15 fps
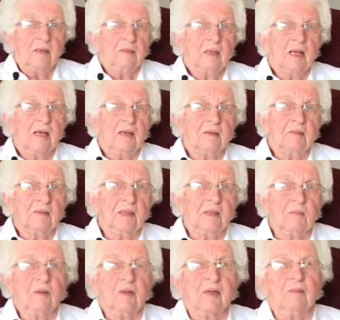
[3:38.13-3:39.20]
had him in the
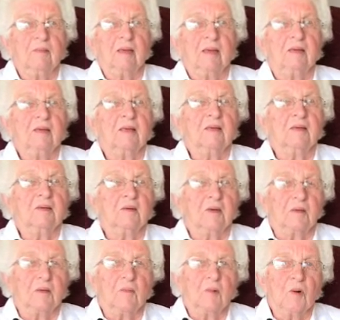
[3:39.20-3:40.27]
playpen
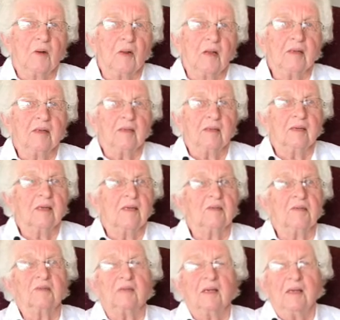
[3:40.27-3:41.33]
during the morning, then
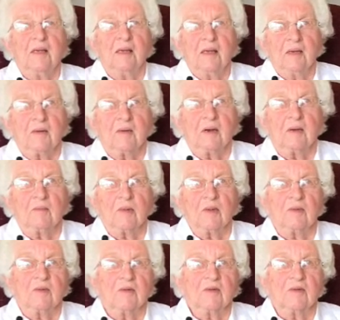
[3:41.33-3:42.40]
his
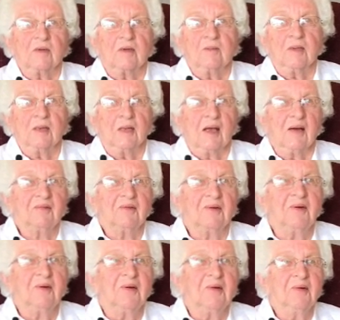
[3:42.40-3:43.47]
grandmother took him in the
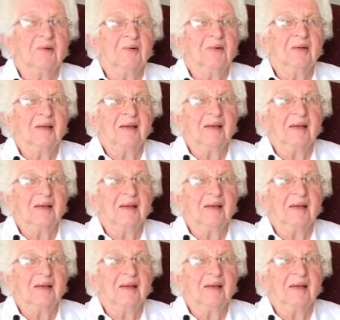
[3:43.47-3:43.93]
afternoon.